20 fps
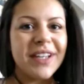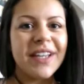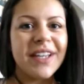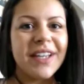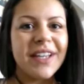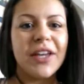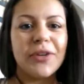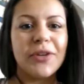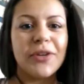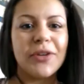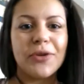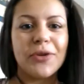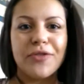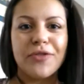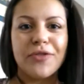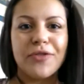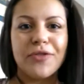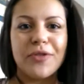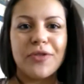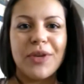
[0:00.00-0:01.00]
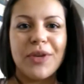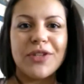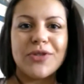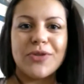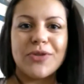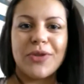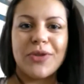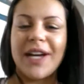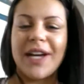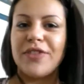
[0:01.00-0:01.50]
in order for me to
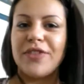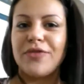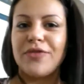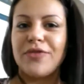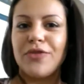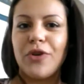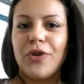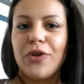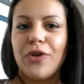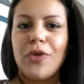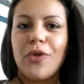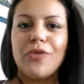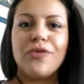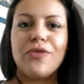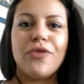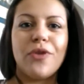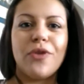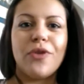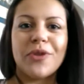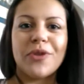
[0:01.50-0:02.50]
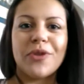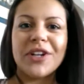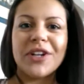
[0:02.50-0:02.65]
kind of go forward.